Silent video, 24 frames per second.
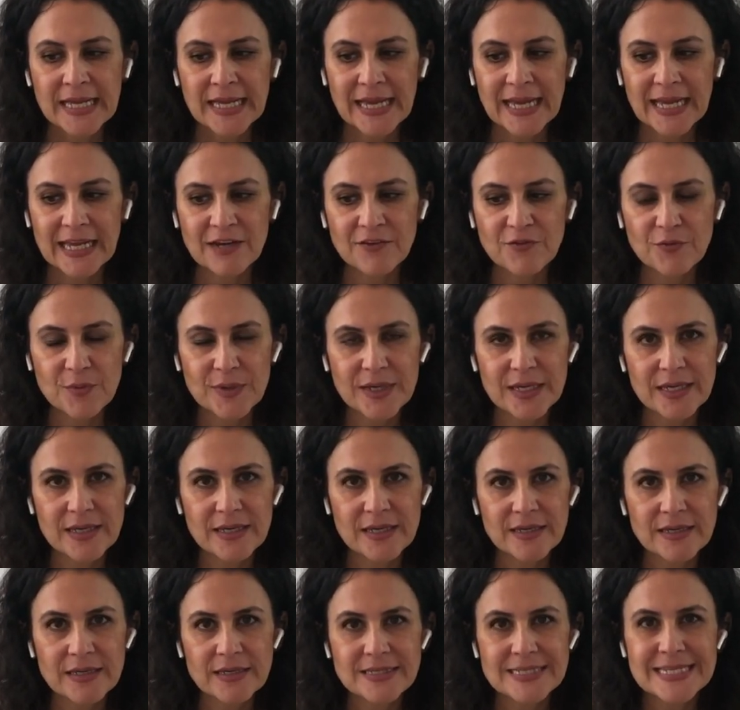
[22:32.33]
And if
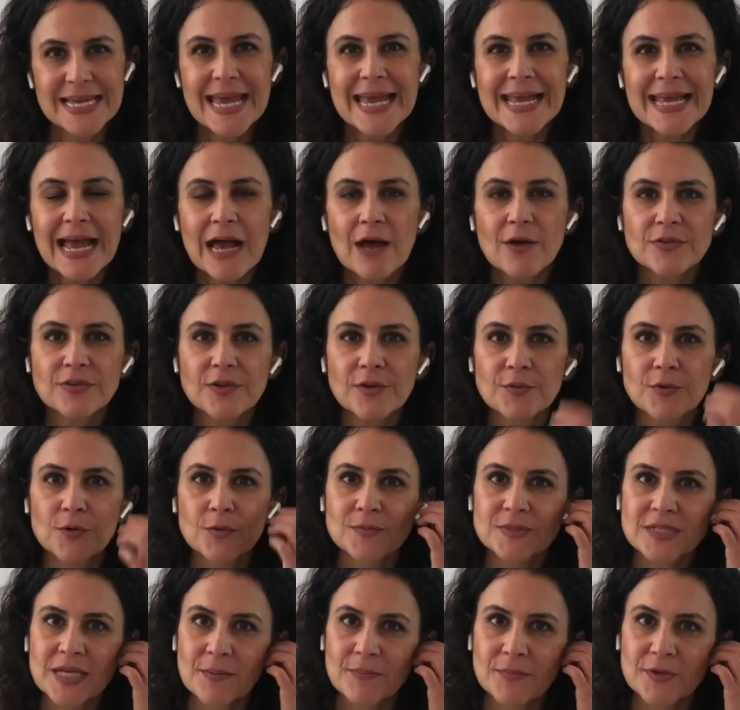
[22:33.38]
we take out the room
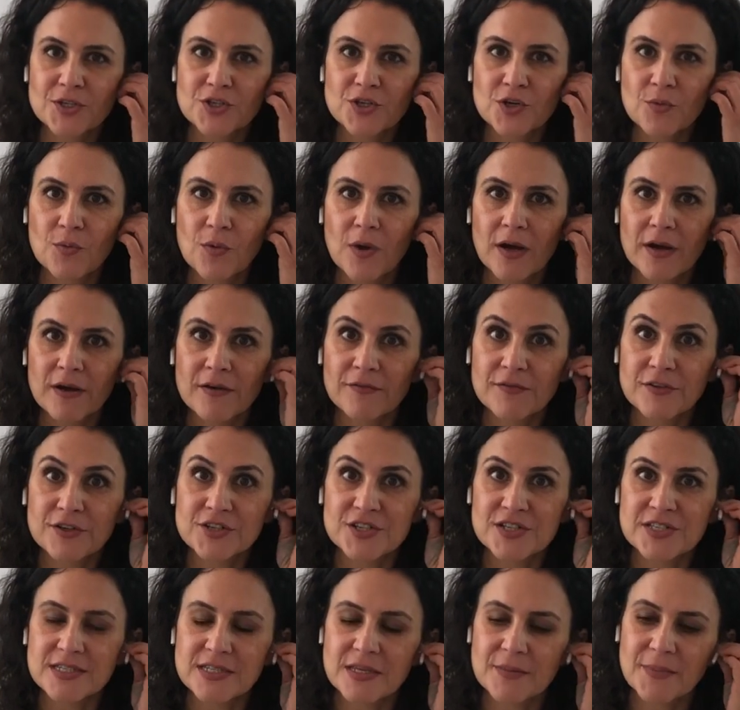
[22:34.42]
temperature water for
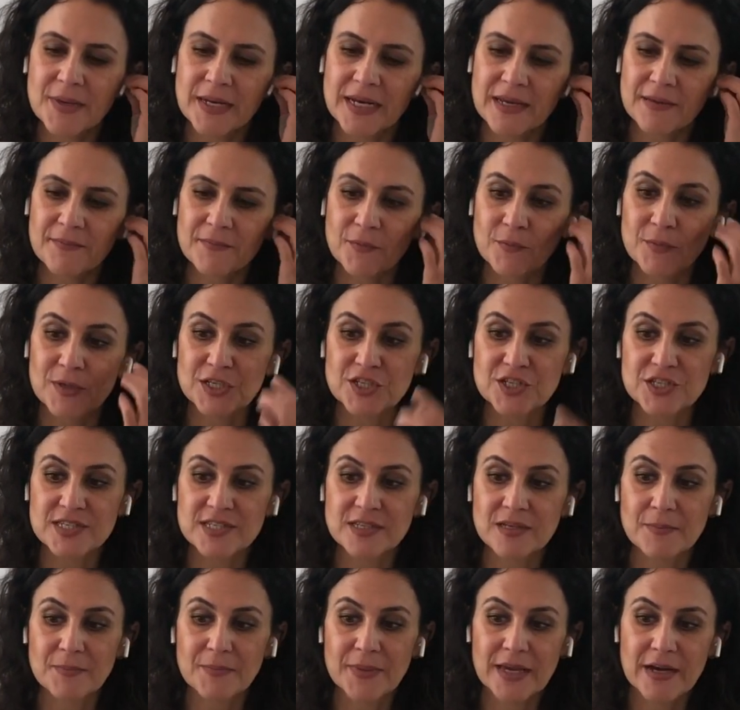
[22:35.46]
just a minute and we just
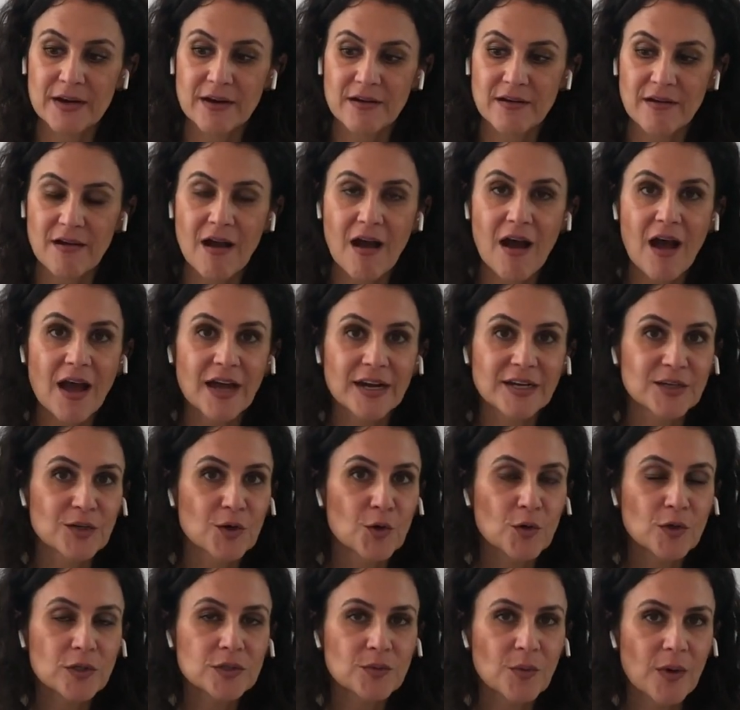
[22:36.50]
compare hot and
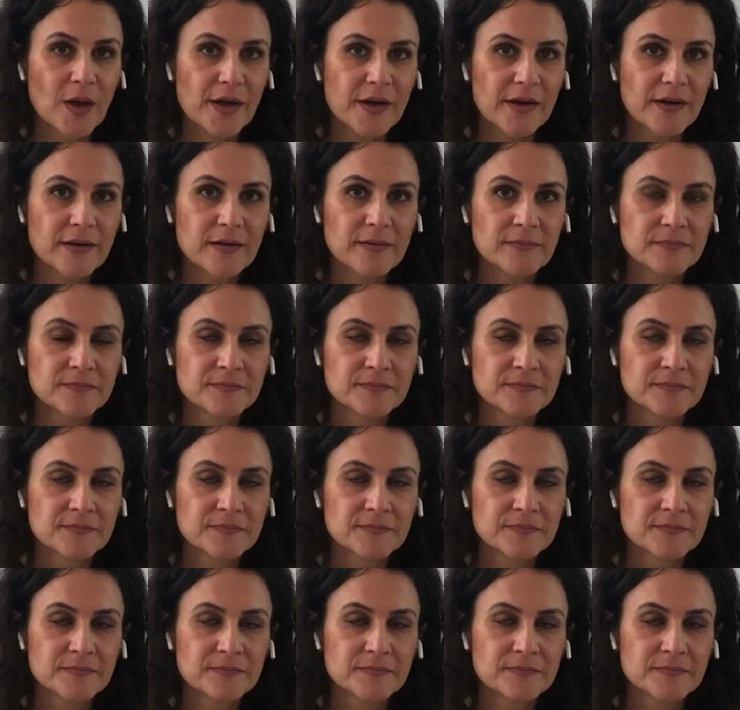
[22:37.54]
cold water,